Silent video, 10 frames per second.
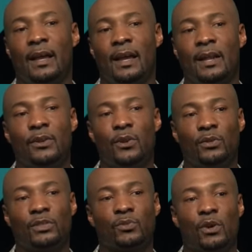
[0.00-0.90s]
And you know
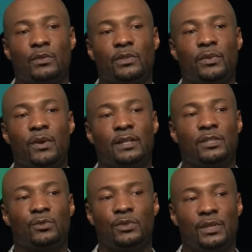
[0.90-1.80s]
this word was for you. I
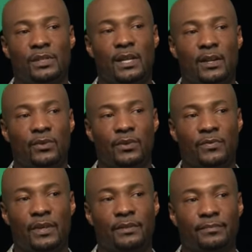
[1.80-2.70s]
just want you to stand on your feet.